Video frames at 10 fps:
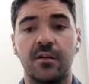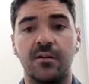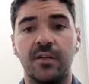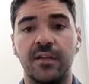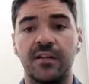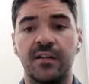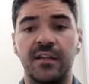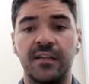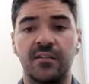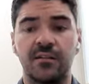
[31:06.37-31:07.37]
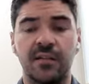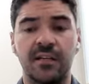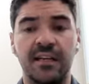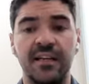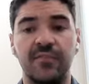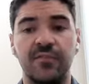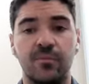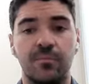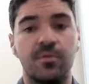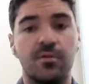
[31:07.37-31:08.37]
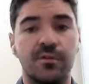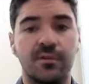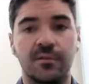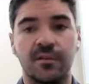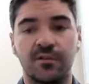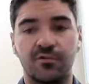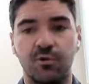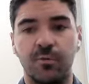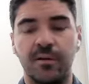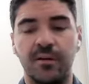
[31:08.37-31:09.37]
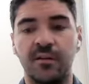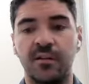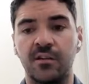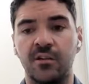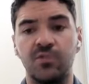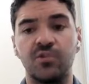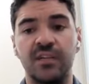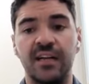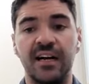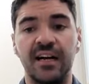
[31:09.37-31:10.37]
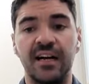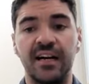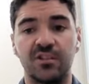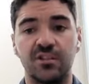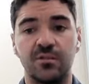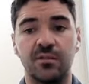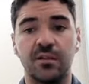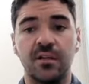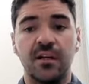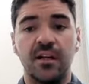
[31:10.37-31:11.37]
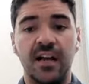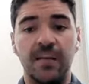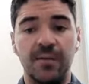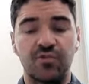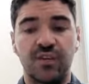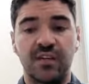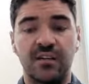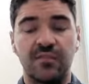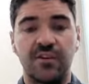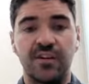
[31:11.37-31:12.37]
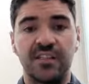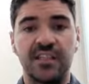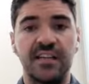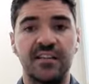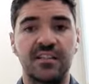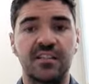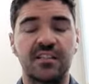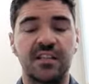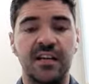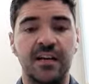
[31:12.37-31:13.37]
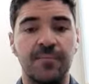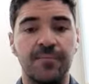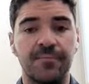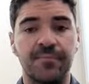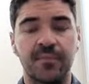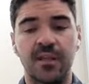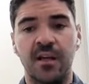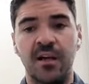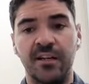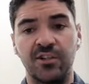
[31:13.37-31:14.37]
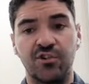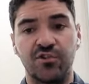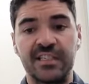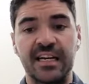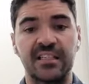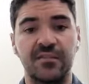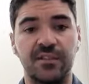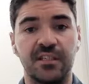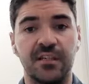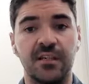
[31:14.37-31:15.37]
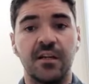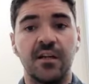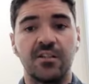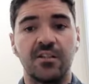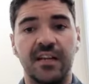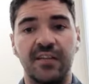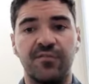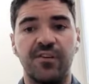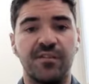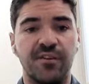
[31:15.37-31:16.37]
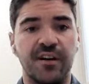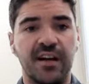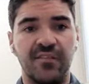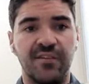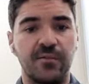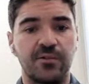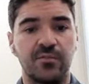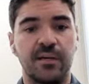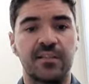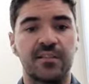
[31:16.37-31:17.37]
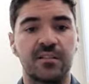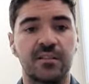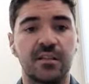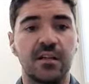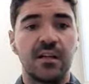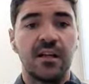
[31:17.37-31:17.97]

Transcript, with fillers: You know, they they they live or born and, and grew up at usually high altitude um, and train in a very intense um, uh, endurance activity. So they have very very high VO2 maxes.